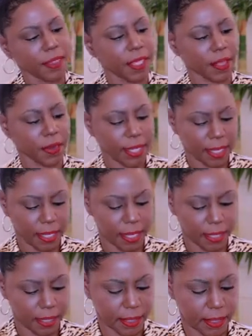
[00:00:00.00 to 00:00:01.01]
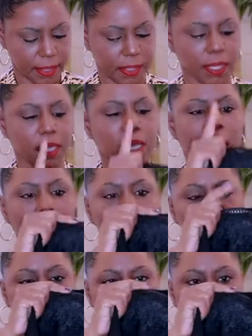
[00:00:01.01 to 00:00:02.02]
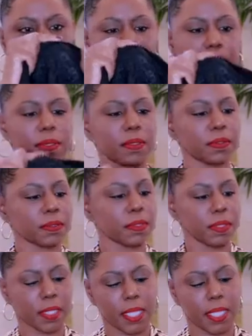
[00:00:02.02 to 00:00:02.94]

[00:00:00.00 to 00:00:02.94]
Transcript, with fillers: There is a comb in the middle,